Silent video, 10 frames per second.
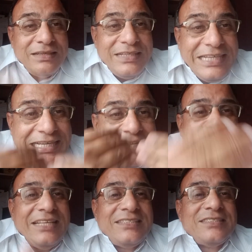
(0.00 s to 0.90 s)

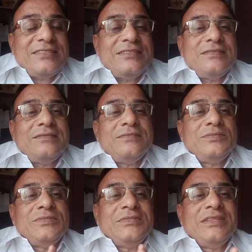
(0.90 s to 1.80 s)
details,
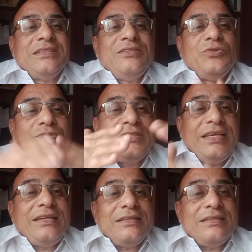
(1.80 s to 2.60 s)
you seek